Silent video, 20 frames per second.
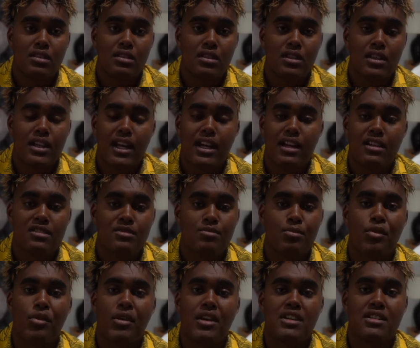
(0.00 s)
get
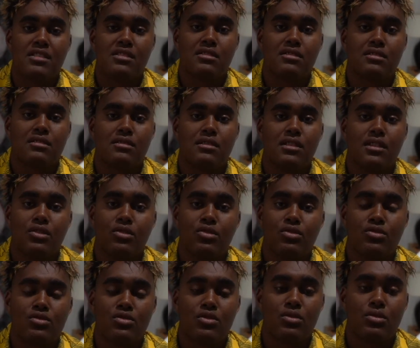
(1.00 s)
inspiration and
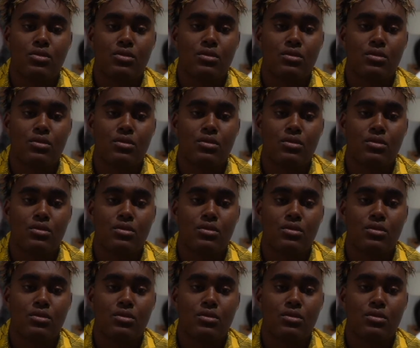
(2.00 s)
also